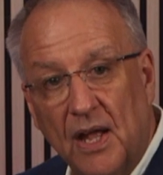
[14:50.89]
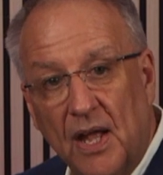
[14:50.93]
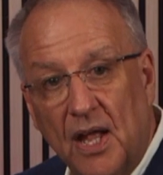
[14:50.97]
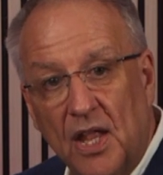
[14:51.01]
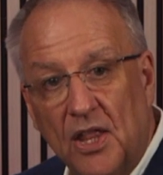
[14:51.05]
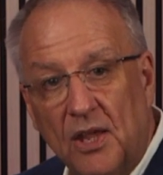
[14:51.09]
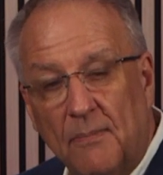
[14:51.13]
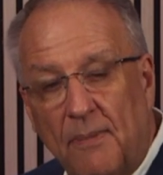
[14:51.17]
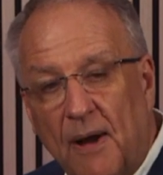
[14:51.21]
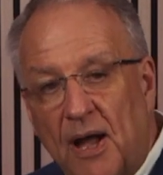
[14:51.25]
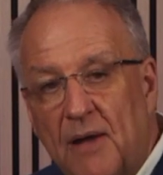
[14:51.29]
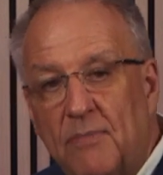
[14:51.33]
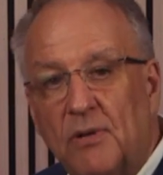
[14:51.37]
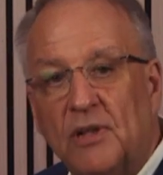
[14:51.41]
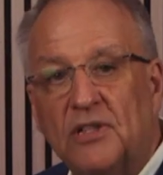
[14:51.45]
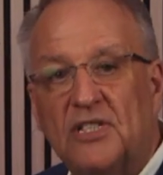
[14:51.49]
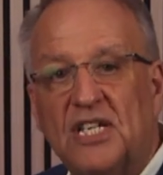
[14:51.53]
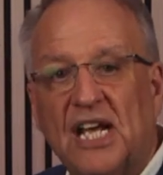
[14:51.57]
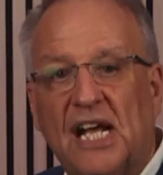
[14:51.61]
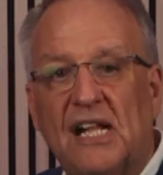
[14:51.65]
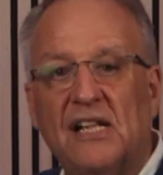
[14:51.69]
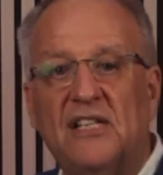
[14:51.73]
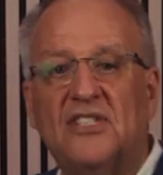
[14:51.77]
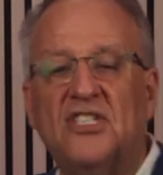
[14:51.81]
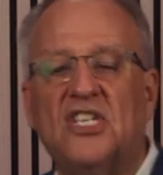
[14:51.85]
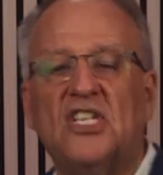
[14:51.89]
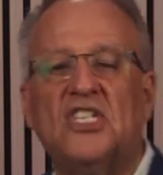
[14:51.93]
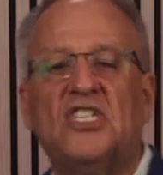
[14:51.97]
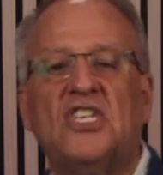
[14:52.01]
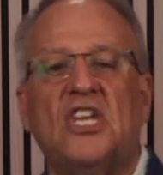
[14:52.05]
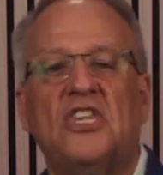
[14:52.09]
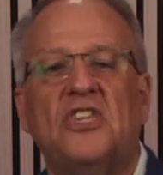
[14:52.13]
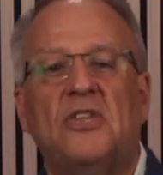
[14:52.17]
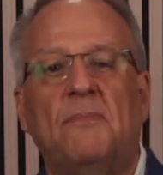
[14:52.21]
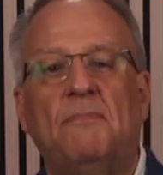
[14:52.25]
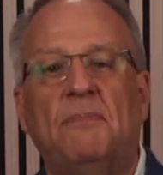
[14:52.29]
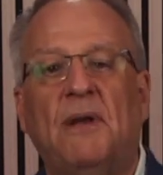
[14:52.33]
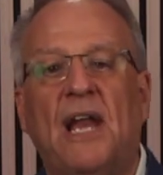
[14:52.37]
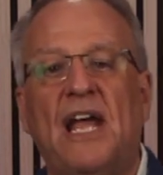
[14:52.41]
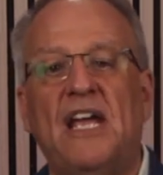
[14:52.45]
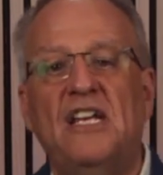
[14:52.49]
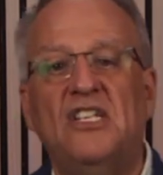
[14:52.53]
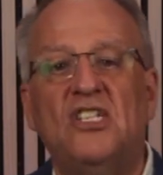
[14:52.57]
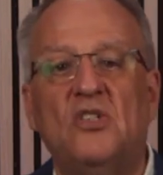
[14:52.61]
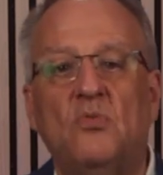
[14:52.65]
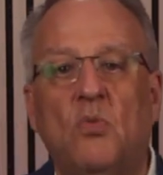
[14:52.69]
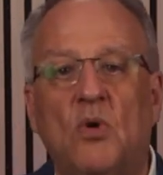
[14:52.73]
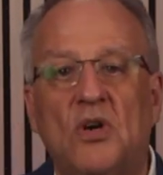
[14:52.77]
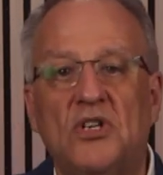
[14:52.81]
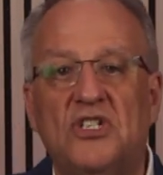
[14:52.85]
The Bible tells us that the
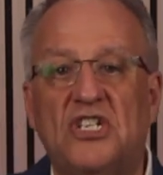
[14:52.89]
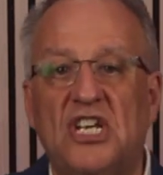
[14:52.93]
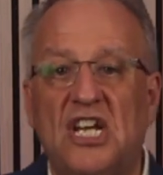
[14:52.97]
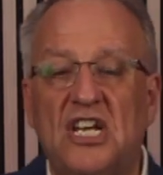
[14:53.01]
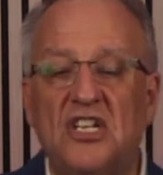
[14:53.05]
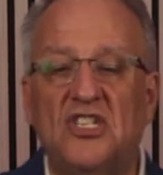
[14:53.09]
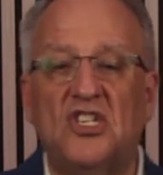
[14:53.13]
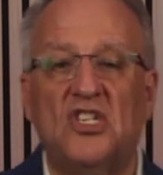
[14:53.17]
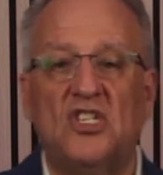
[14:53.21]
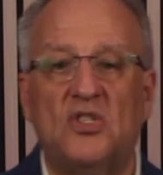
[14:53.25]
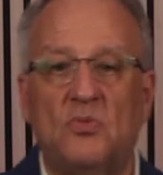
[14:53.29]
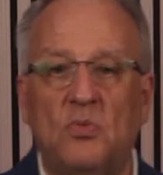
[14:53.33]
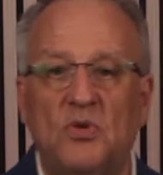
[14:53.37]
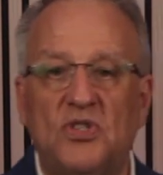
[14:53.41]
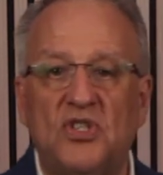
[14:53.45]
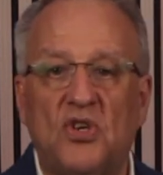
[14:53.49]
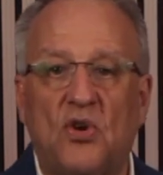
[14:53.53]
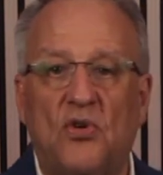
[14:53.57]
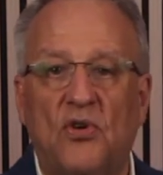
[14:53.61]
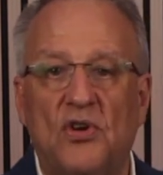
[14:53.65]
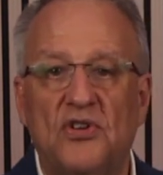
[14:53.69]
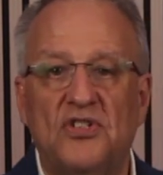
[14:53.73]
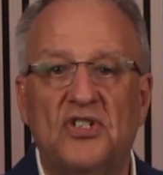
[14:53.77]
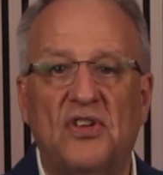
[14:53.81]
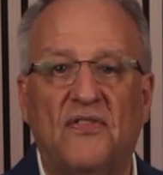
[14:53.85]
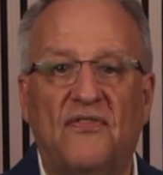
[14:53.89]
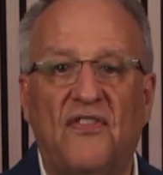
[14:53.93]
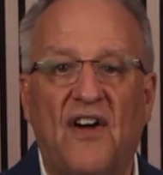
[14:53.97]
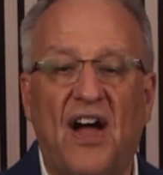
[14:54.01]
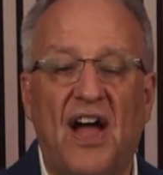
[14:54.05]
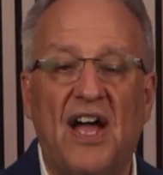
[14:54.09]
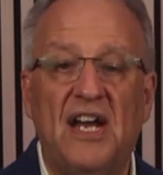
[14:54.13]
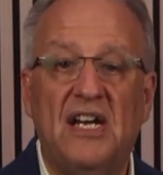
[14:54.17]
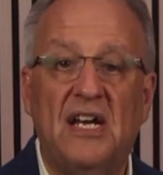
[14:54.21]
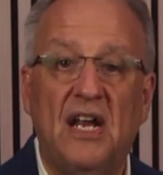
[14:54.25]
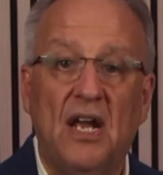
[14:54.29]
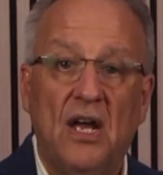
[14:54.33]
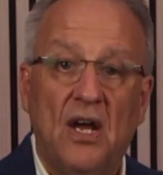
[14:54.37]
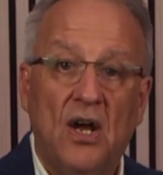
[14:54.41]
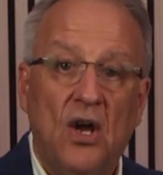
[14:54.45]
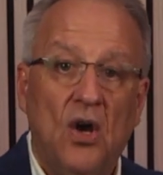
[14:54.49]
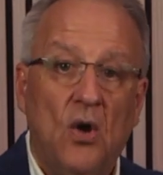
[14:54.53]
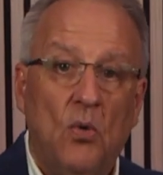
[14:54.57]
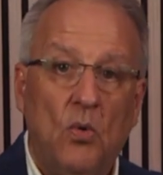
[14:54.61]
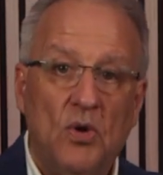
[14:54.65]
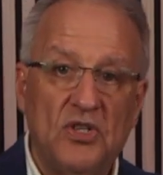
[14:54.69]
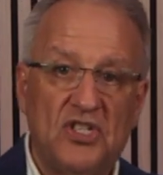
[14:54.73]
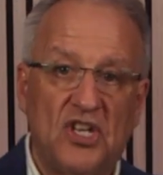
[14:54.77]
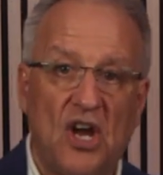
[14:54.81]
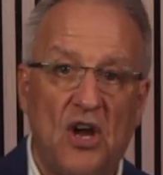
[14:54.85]
place where Jesus was crucified
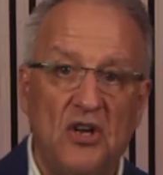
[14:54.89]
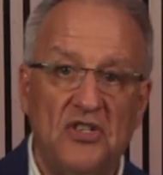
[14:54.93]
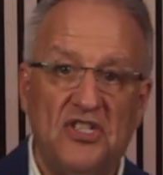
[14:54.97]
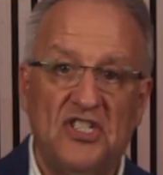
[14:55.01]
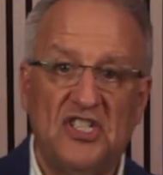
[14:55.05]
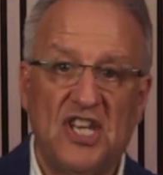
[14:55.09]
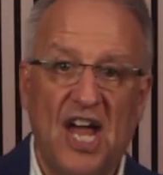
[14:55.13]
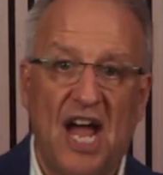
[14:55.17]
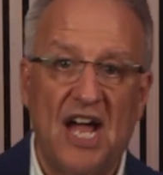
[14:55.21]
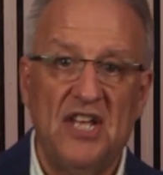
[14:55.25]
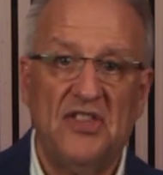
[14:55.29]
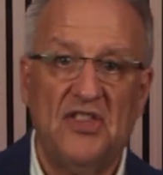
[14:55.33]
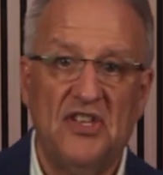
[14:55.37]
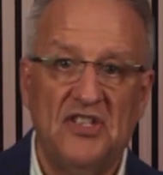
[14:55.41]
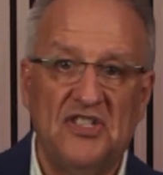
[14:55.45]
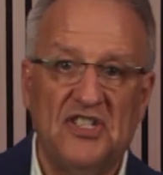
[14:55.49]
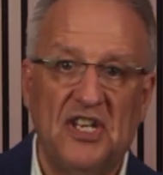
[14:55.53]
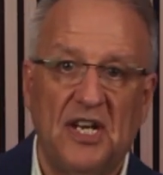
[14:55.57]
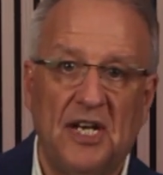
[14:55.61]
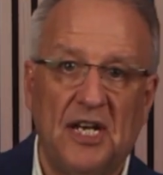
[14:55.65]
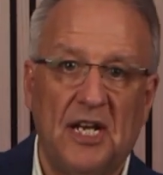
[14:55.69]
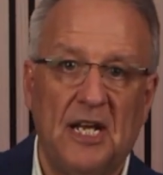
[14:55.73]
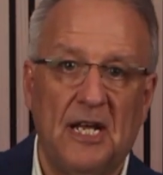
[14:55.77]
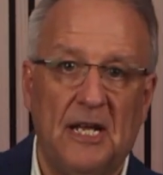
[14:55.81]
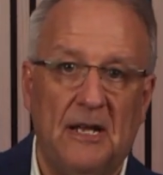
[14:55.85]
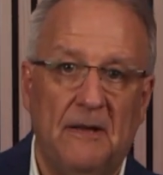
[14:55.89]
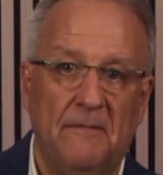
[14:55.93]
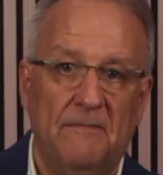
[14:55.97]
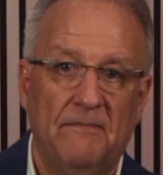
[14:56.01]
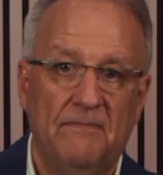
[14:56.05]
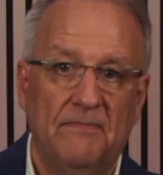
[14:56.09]
was outside the city,